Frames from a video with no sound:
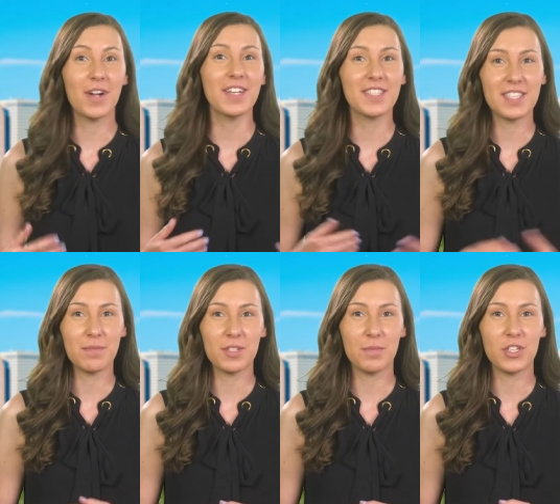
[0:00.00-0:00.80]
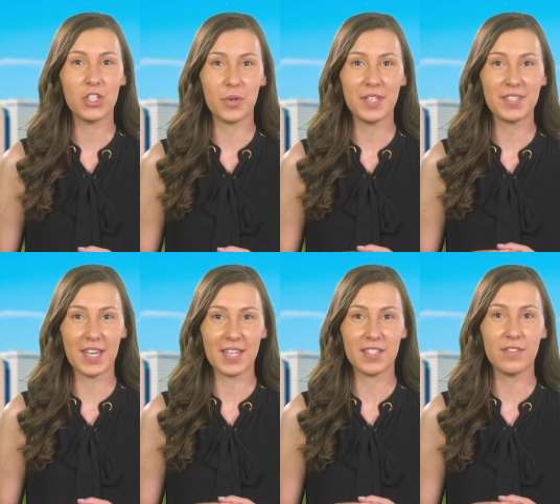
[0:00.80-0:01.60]
market seems to be showing
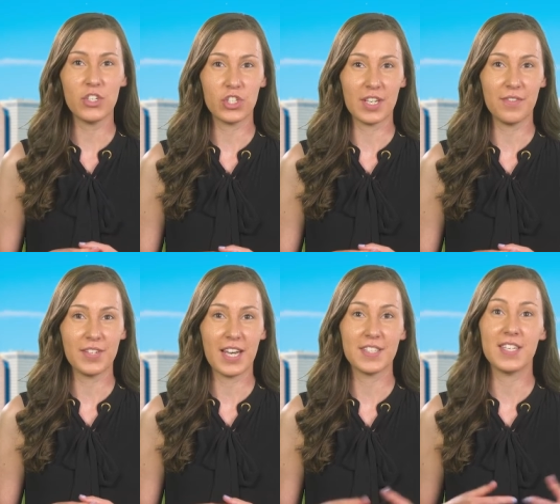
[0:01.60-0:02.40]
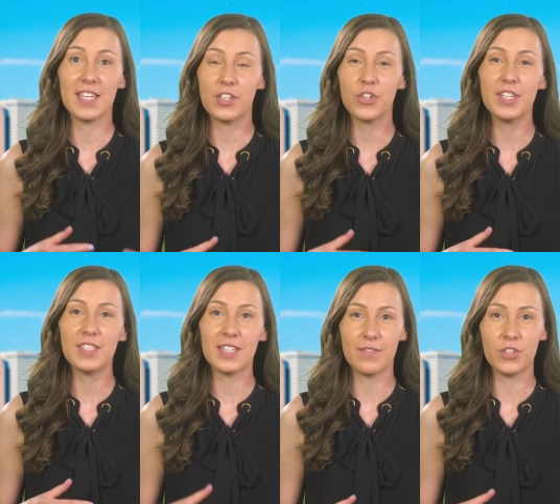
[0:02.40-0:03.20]
signs of a shift as the the
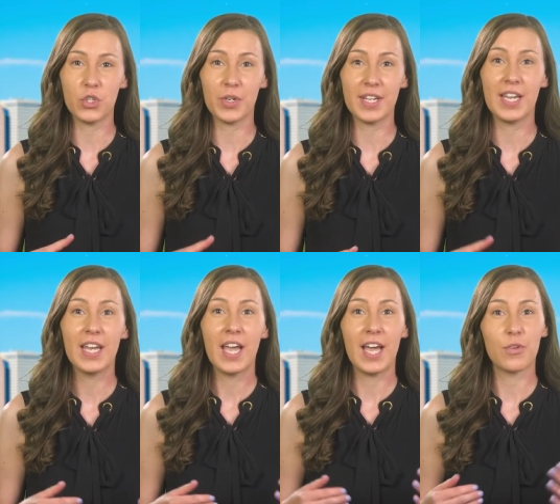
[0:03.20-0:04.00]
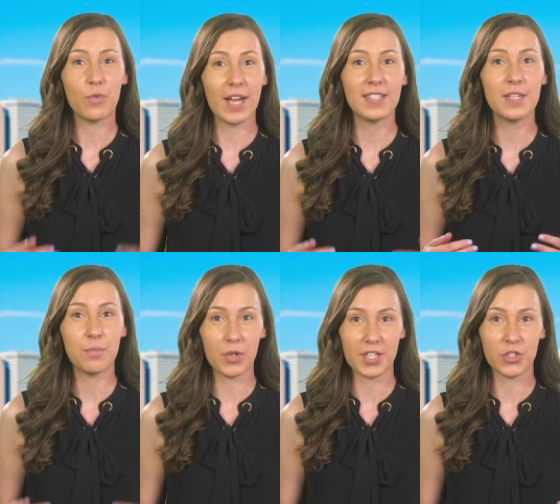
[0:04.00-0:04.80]
increased inventory and rising
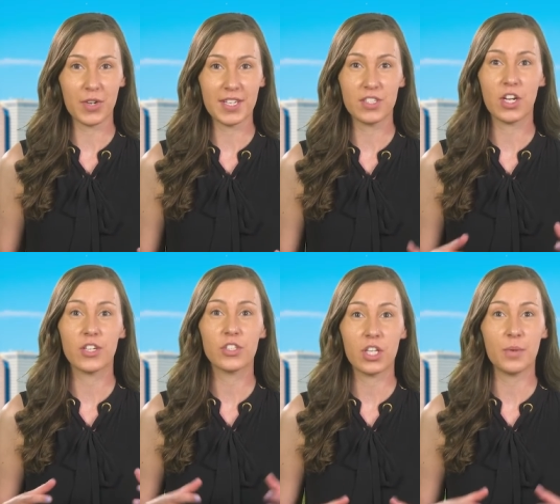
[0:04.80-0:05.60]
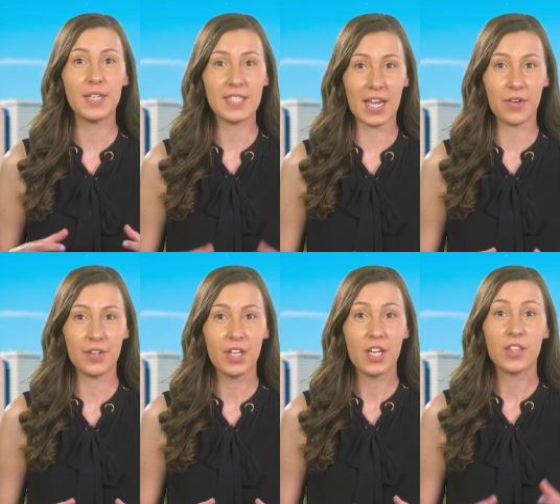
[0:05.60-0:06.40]
mortgage rates are slowing
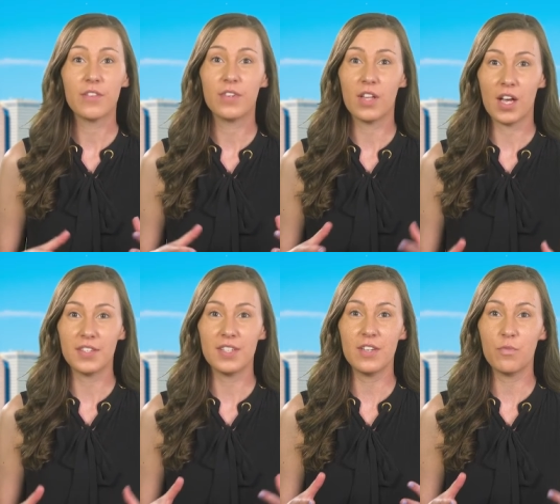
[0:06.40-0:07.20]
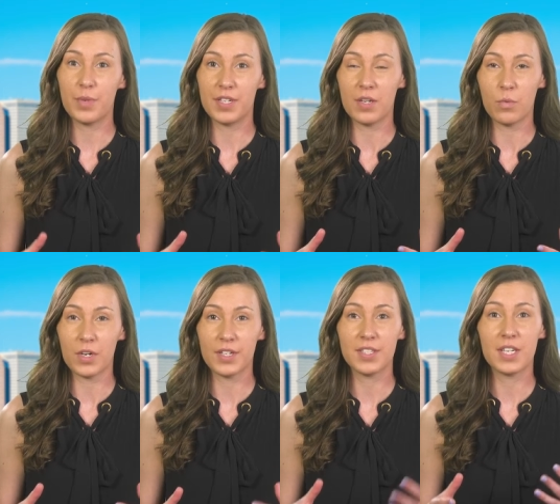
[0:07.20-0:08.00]
down the velocity of bidding
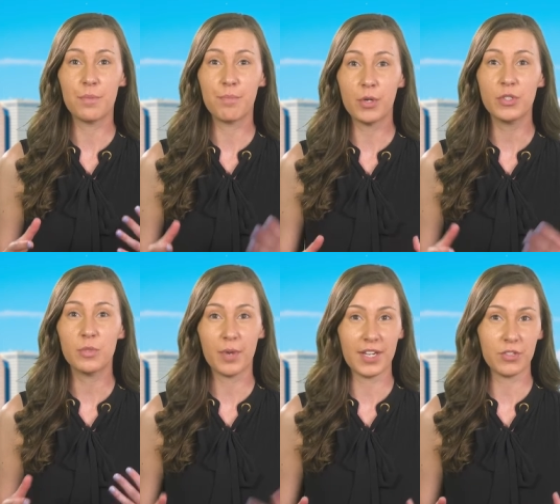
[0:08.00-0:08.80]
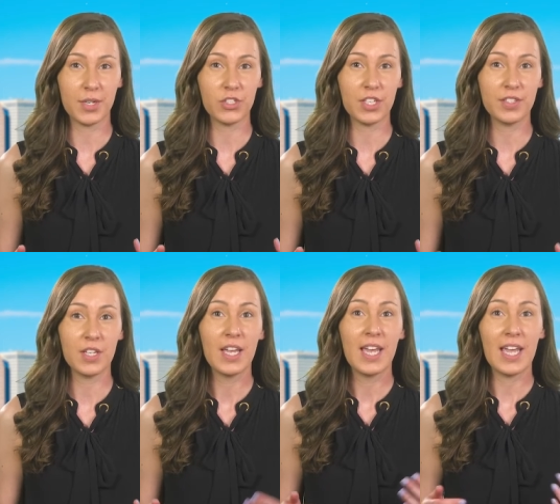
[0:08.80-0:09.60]
wars in most price ranges,
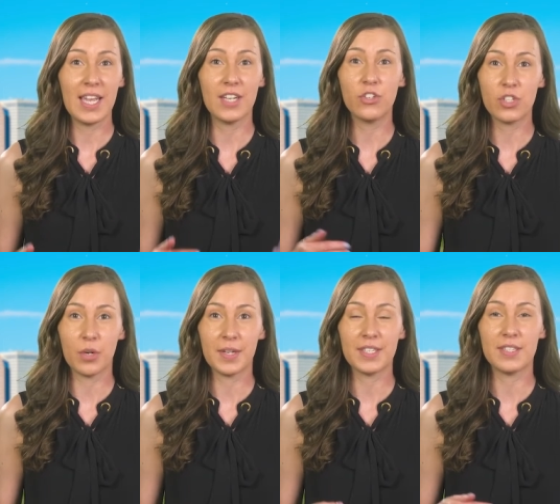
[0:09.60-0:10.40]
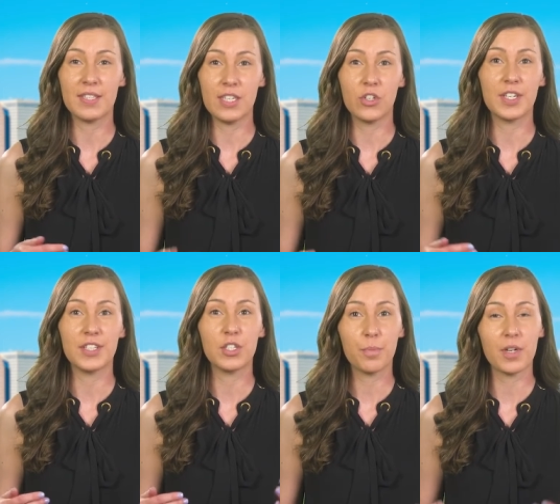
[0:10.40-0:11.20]
and showings
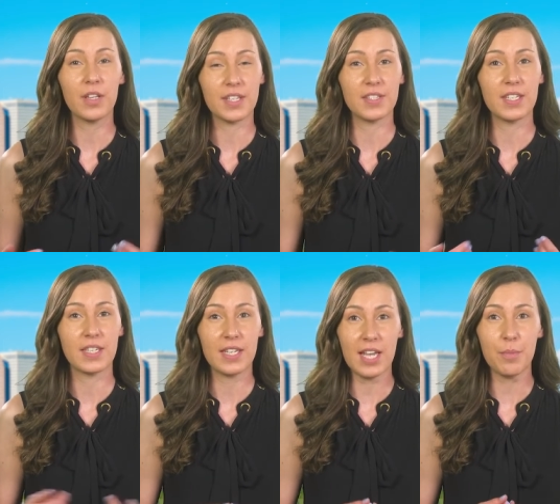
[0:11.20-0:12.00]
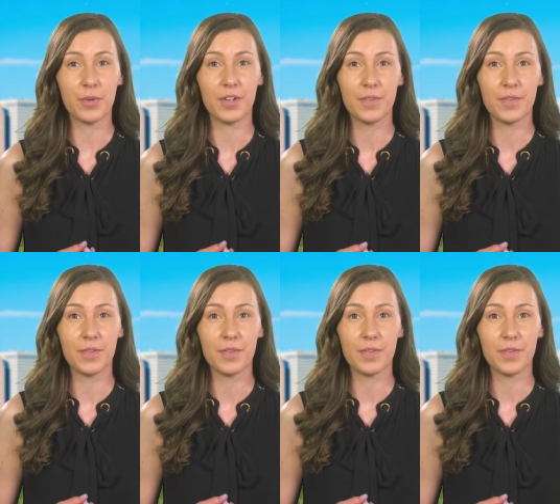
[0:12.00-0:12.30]
decreased per listing in April.